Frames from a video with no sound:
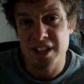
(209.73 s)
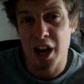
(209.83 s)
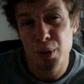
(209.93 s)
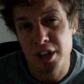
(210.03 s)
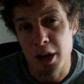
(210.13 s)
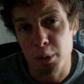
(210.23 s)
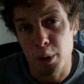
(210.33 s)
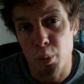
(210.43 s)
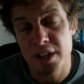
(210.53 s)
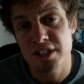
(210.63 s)
out a couple
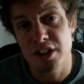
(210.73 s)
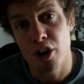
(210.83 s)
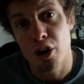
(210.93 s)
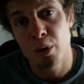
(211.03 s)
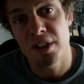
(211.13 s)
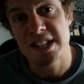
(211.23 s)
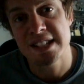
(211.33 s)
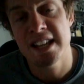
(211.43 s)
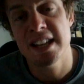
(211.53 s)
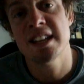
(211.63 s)
of weeks ago and they
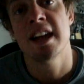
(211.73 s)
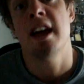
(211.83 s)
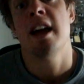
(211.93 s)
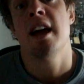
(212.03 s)
said,